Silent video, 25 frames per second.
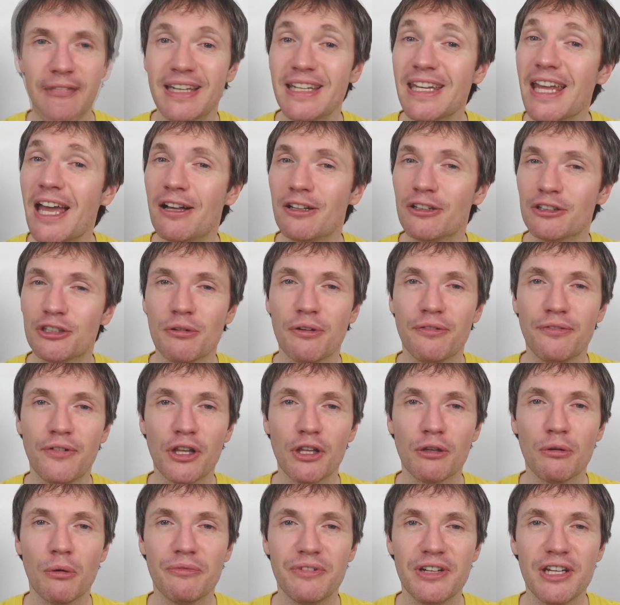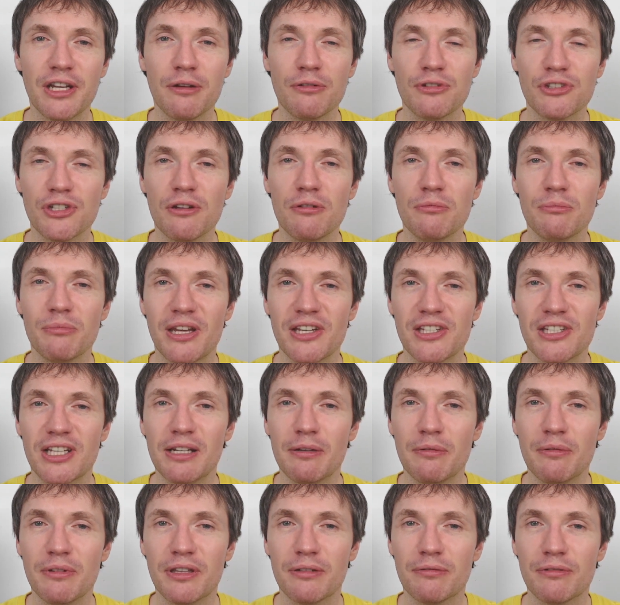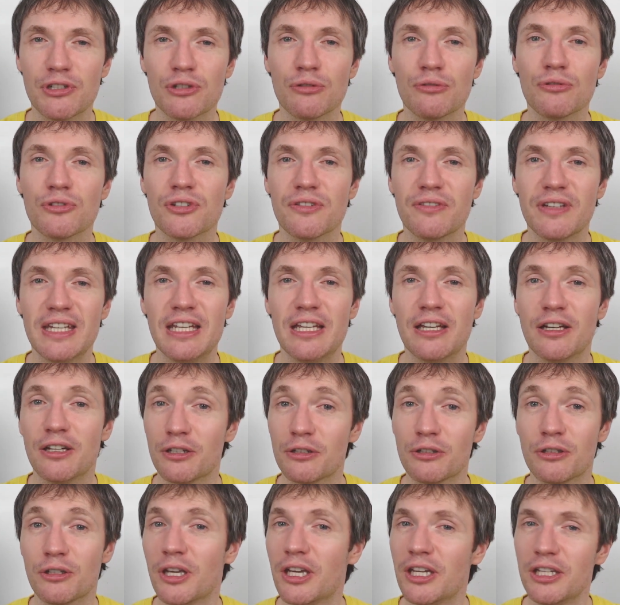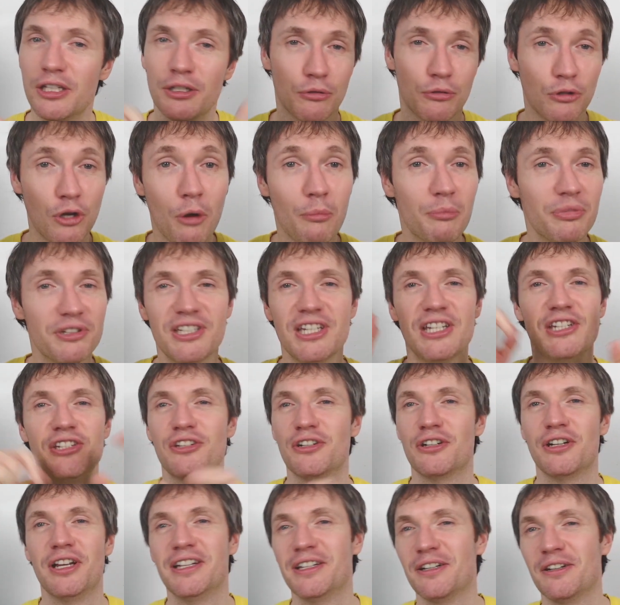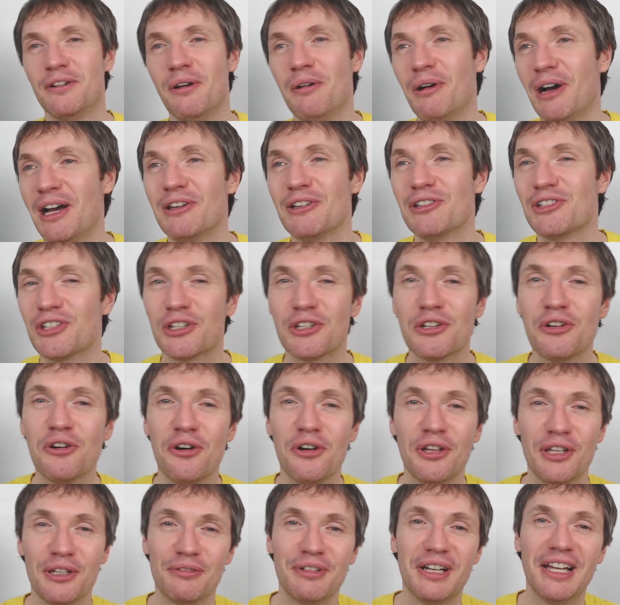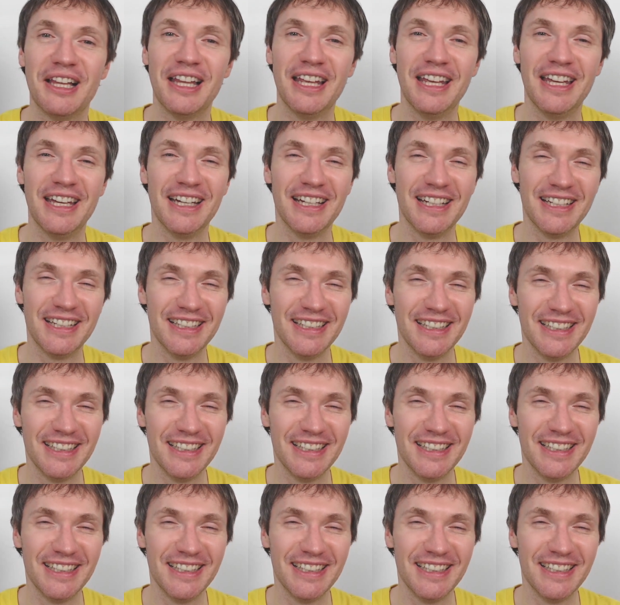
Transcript: And yeah, I'll do a follow-up video soon, basically, with the results of the competition. I don't know what else to call it, really.